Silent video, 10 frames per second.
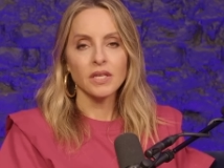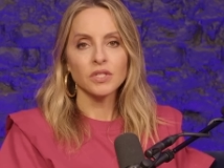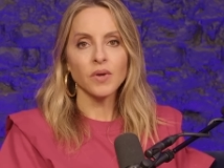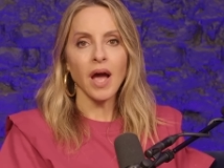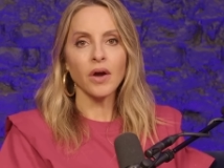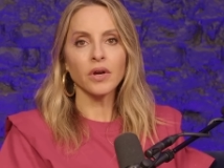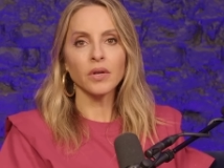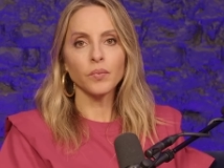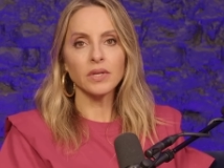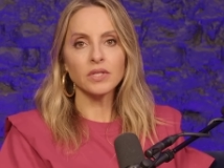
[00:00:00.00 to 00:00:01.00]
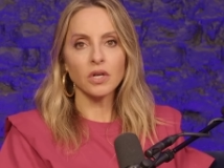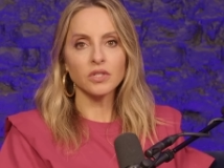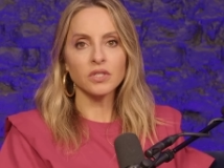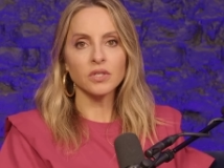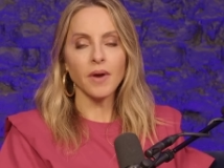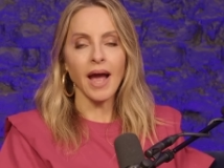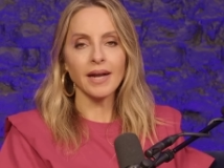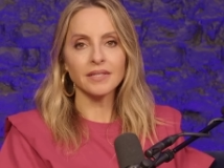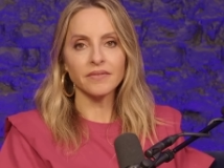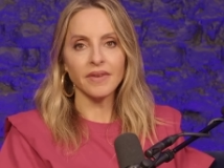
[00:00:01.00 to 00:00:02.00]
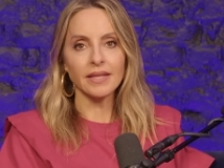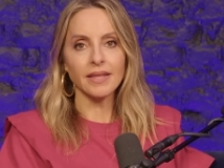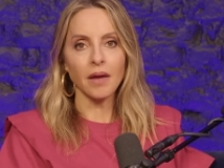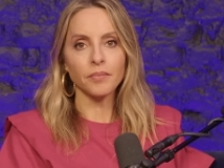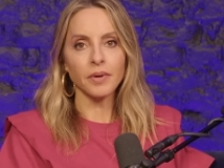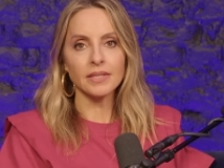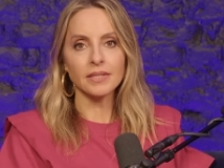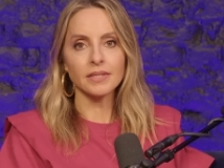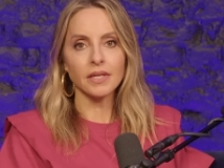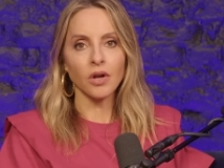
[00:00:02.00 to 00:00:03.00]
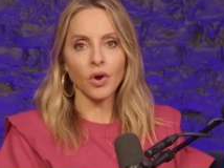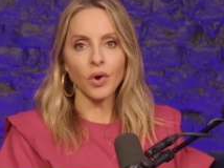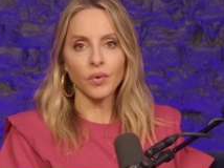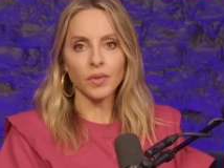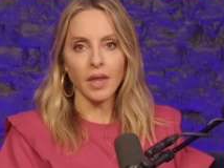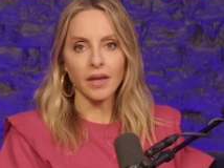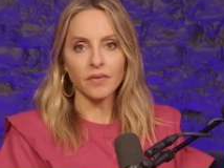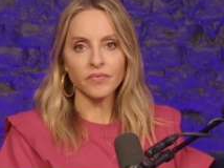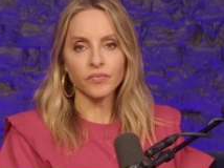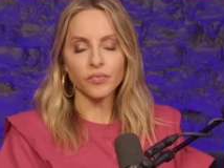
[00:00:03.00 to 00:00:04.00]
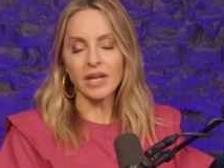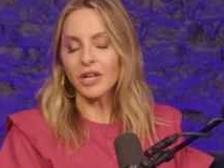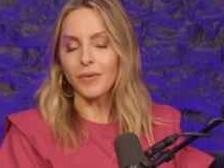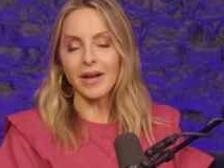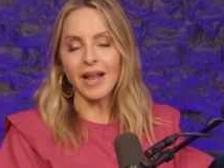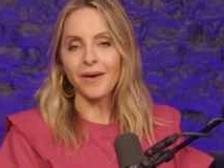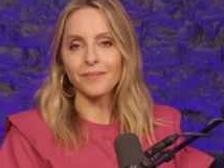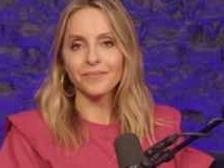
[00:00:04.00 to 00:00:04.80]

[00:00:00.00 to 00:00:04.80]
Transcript: So how can we start to activate that presence in our own life right here, right now?